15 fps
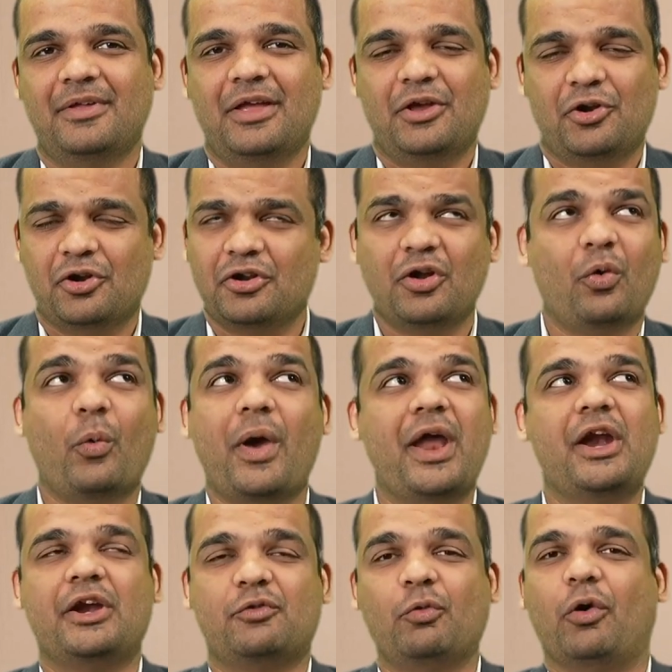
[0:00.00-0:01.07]
You don't know
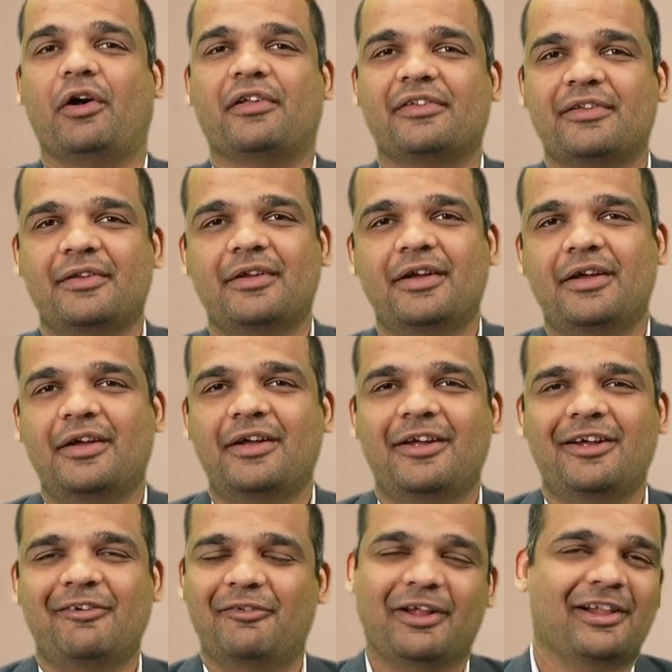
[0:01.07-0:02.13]
where it was.
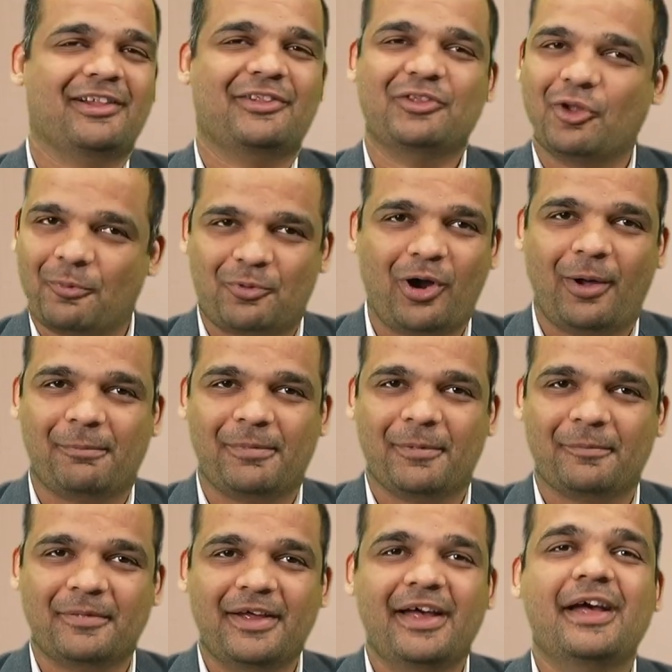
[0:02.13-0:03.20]
Well, no problem.